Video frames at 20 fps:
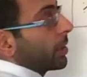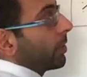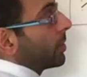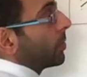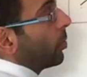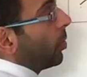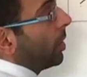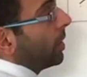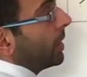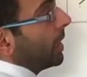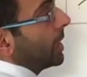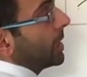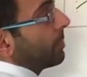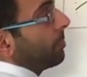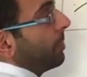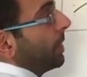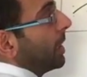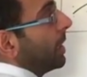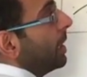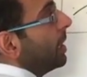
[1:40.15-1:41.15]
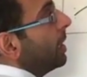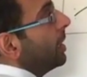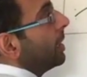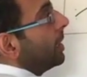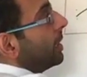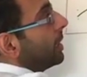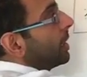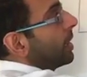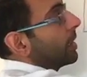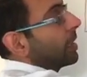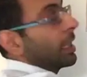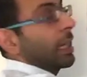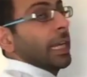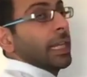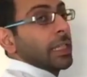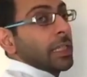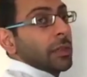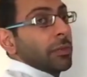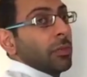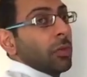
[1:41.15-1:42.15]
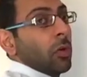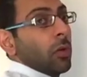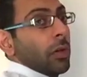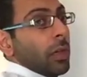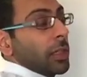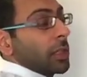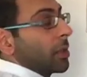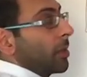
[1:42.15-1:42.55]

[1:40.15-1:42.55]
So as one gets bigger, the other gets smaller.